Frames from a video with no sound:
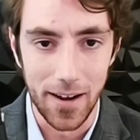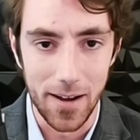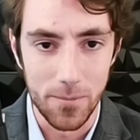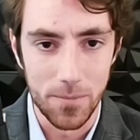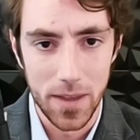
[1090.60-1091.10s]

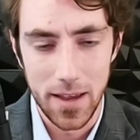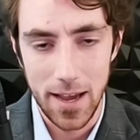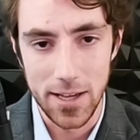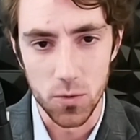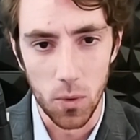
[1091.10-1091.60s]
Um,
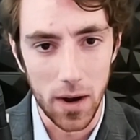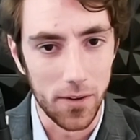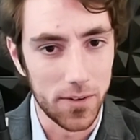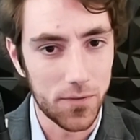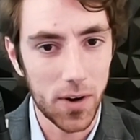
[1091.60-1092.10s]
as
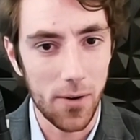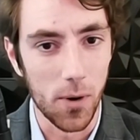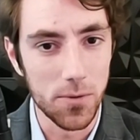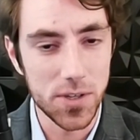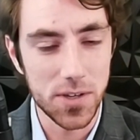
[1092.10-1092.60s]
well.
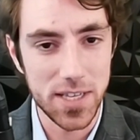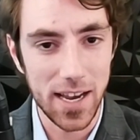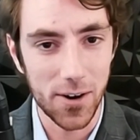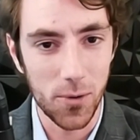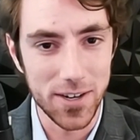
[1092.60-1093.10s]
forget what was the
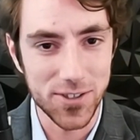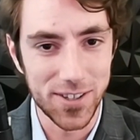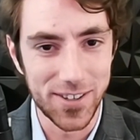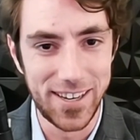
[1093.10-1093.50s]
second question